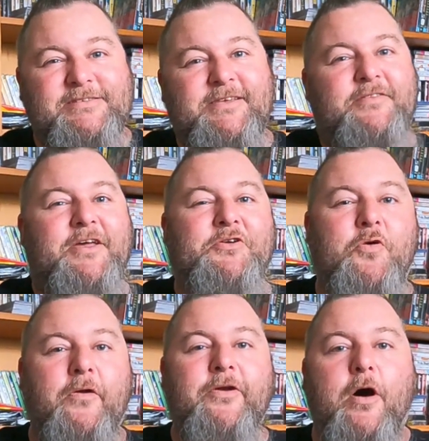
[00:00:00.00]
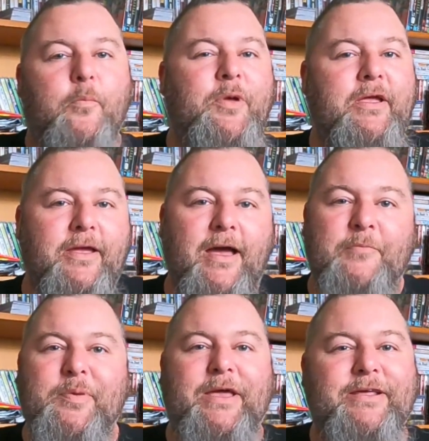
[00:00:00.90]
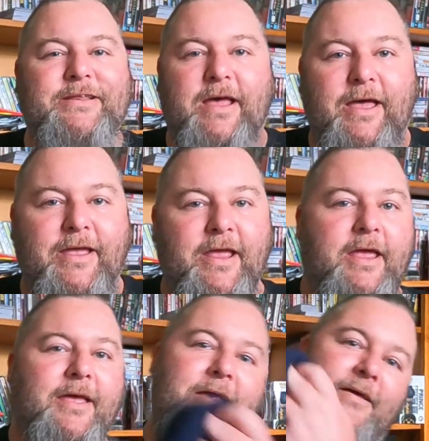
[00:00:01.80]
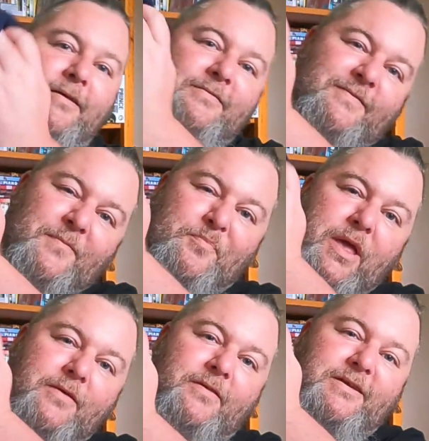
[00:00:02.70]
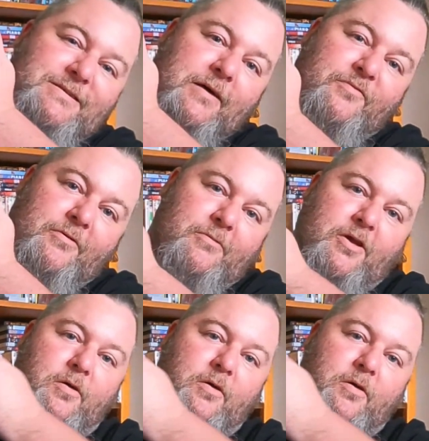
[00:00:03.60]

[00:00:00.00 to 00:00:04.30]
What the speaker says: so there could not be a better day to pick this up from the